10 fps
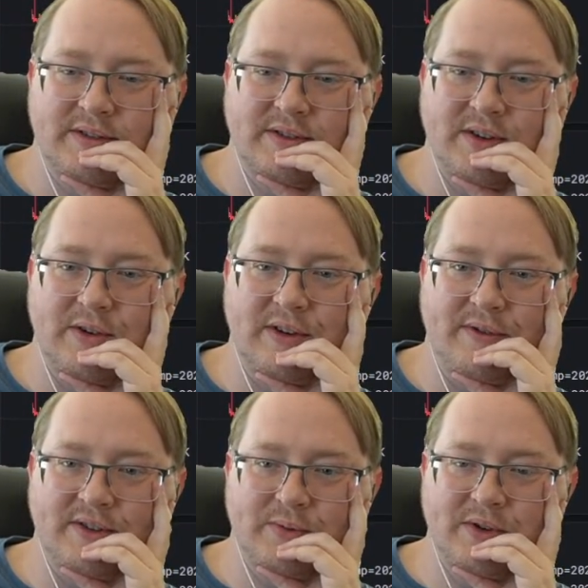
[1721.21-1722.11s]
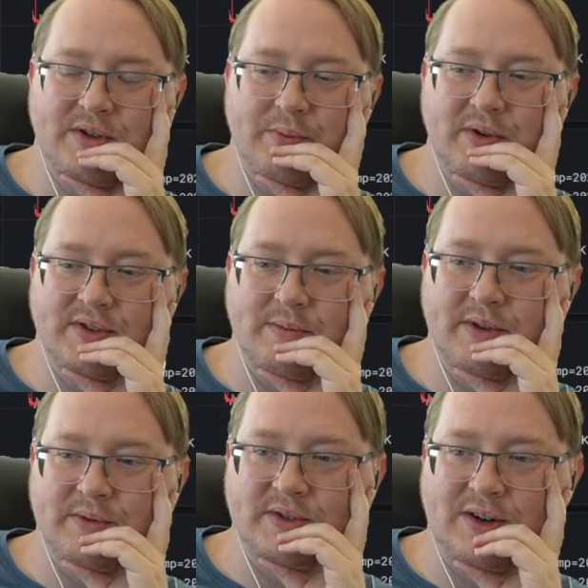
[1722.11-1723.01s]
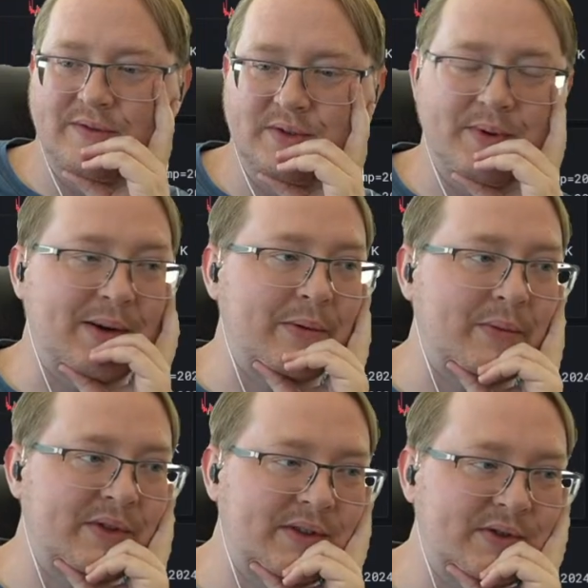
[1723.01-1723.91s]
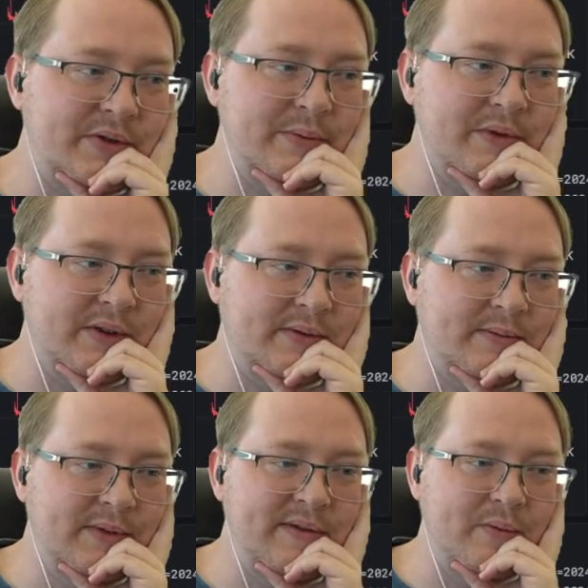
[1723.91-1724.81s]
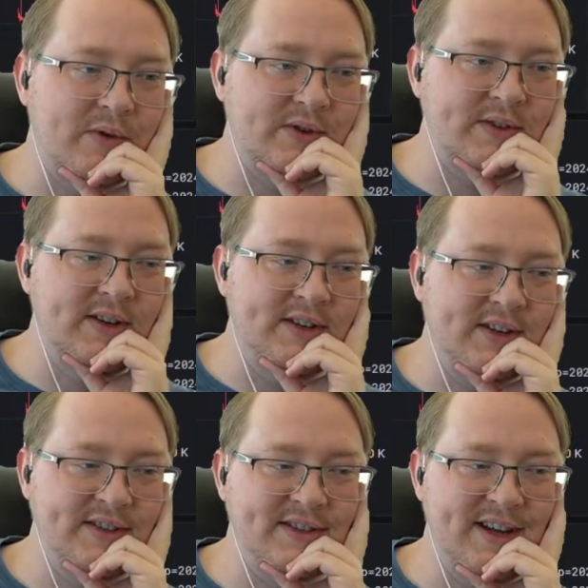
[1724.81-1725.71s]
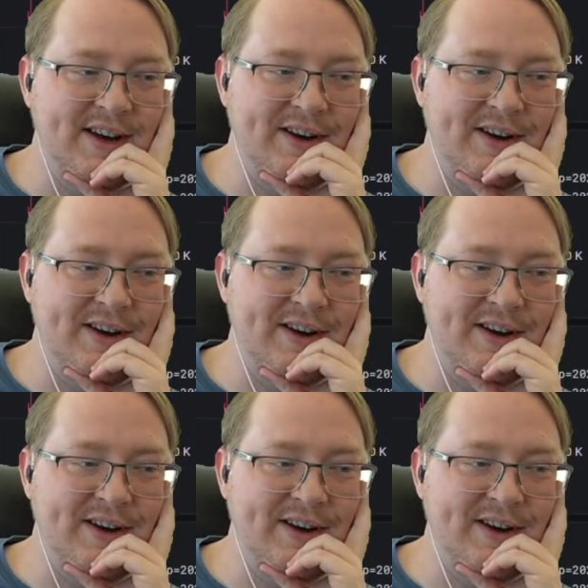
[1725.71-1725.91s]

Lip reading: So if I switch to Prism, that would solve this problem, but then the stream would look even worse than it does now.